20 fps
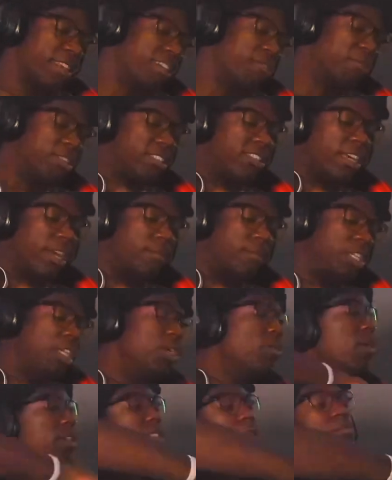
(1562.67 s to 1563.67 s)
What's up, G?
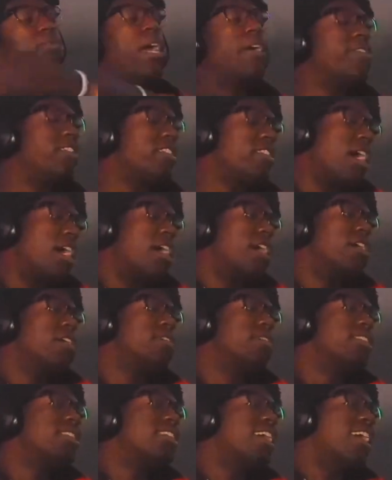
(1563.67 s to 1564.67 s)
You want some breakfast,
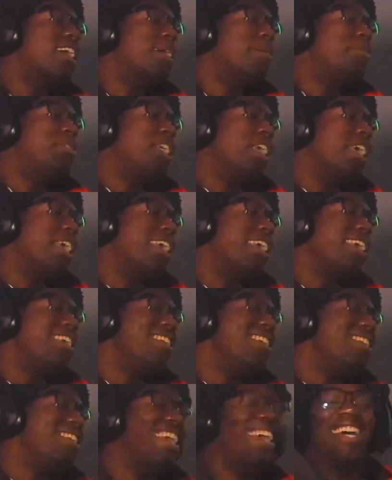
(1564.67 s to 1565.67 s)
dog? What's up,
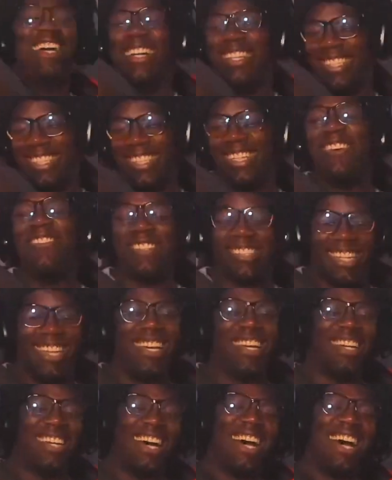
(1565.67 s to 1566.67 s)
G? Yeah. All right,
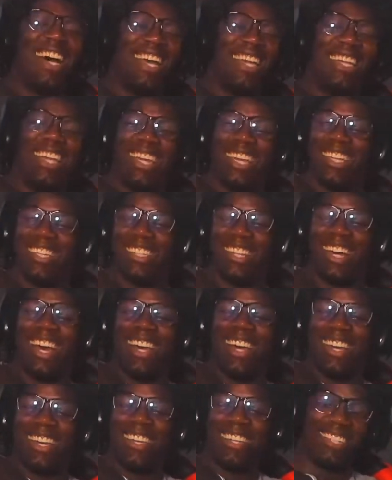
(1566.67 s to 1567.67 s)
Nate. All
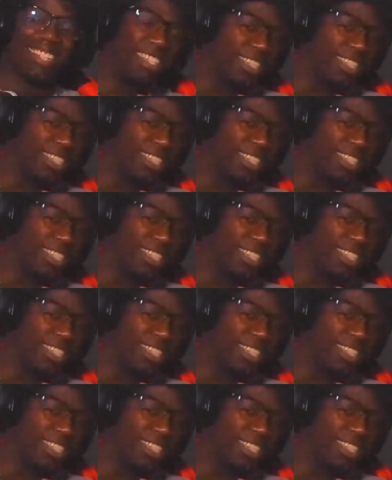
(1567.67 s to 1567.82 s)
right.